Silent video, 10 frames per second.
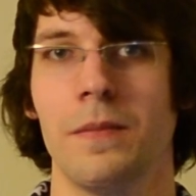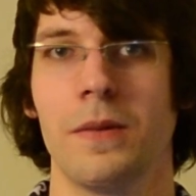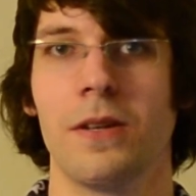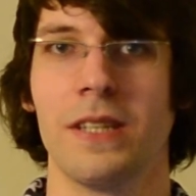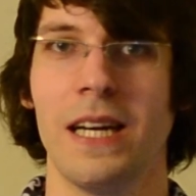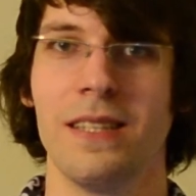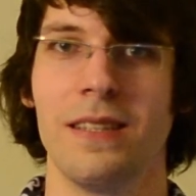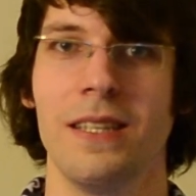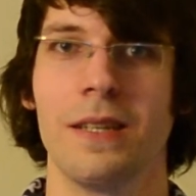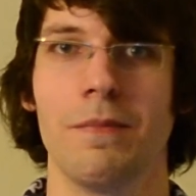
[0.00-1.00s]
Because I
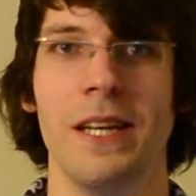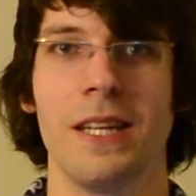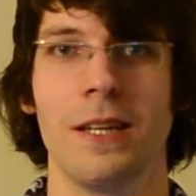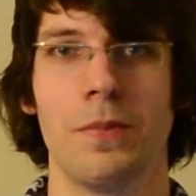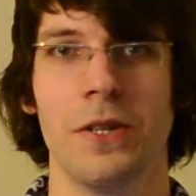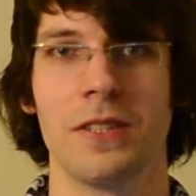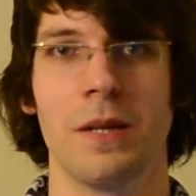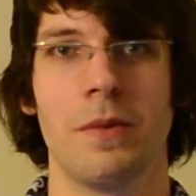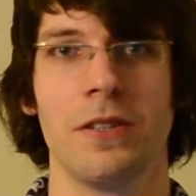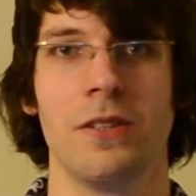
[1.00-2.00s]
think making a
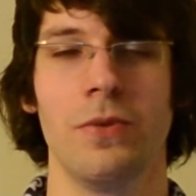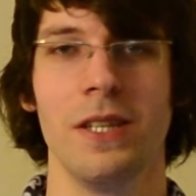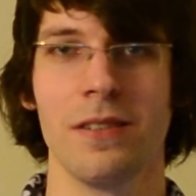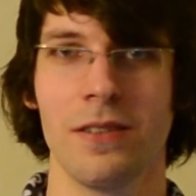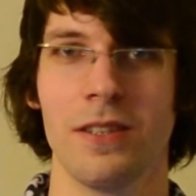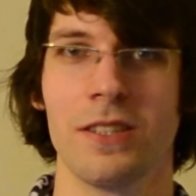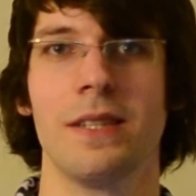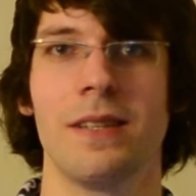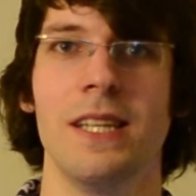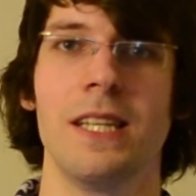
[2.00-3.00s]
poster about your research,
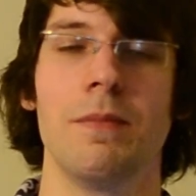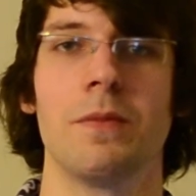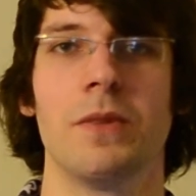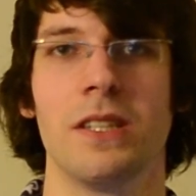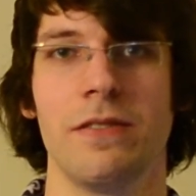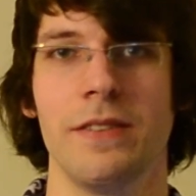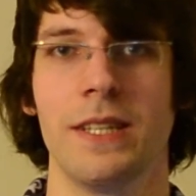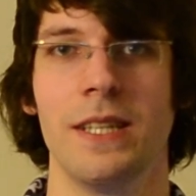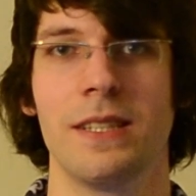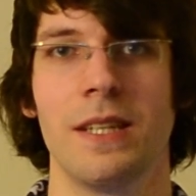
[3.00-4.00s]
it's a little bit more
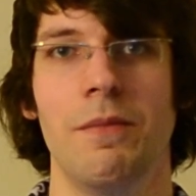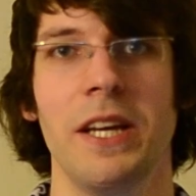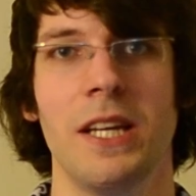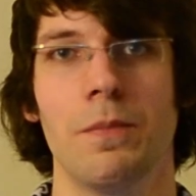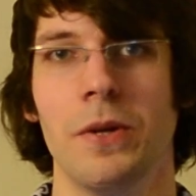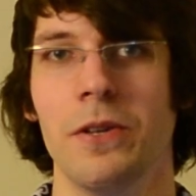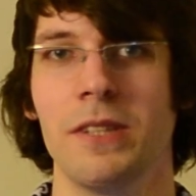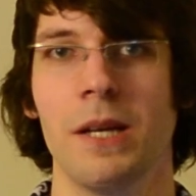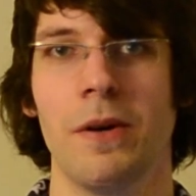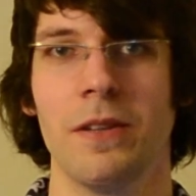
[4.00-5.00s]
difficult than making a
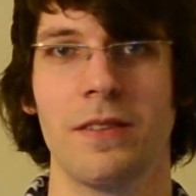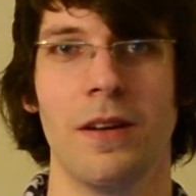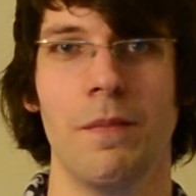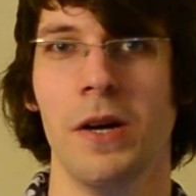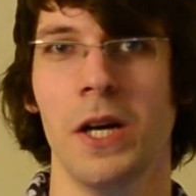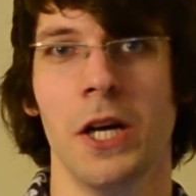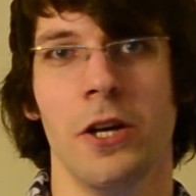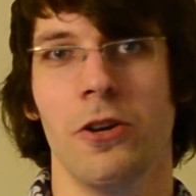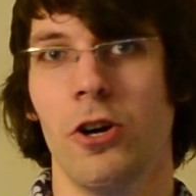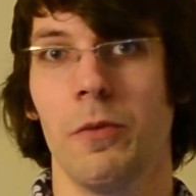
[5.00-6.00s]
poster about some
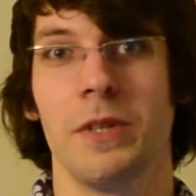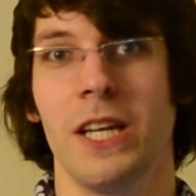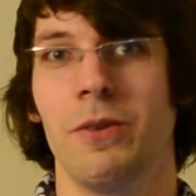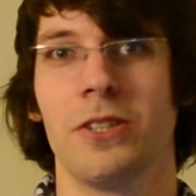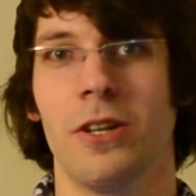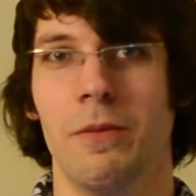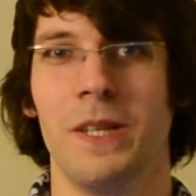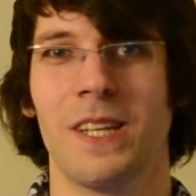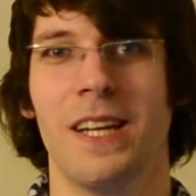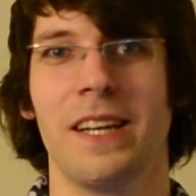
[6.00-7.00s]
arbitrary
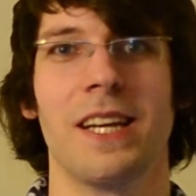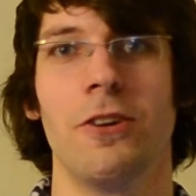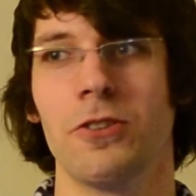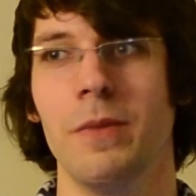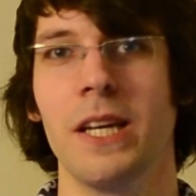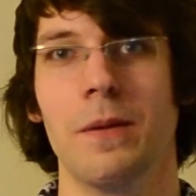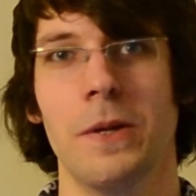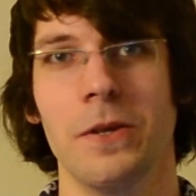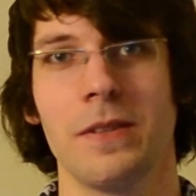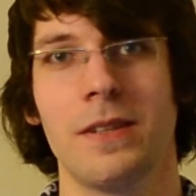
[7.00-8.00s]
topic like how to make a
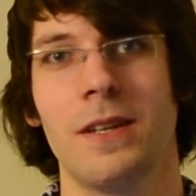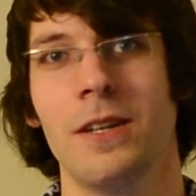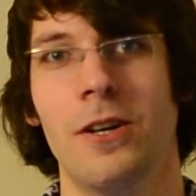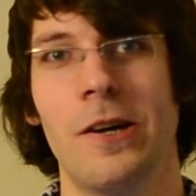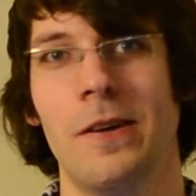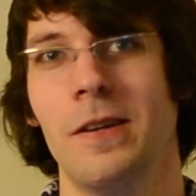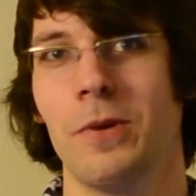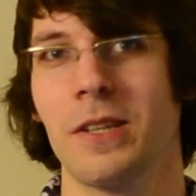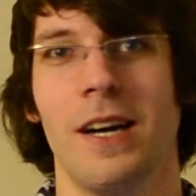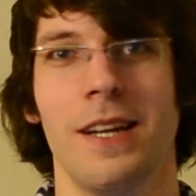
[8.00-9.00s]
poster or
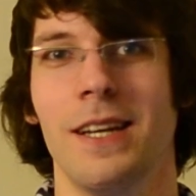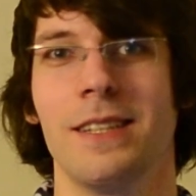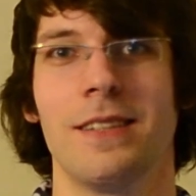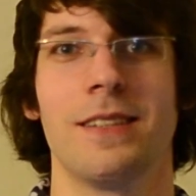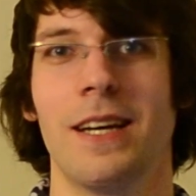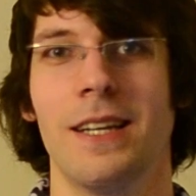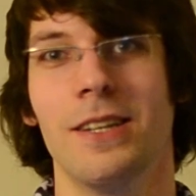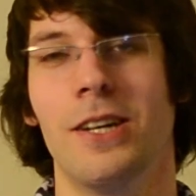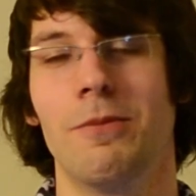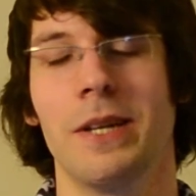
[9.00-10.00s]
what color is the
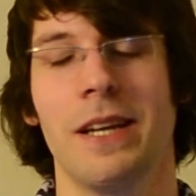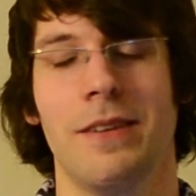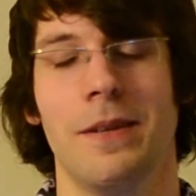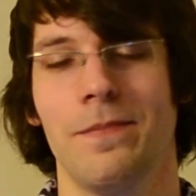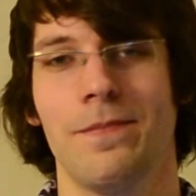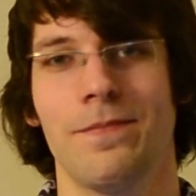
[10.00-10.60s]
sun or whatever.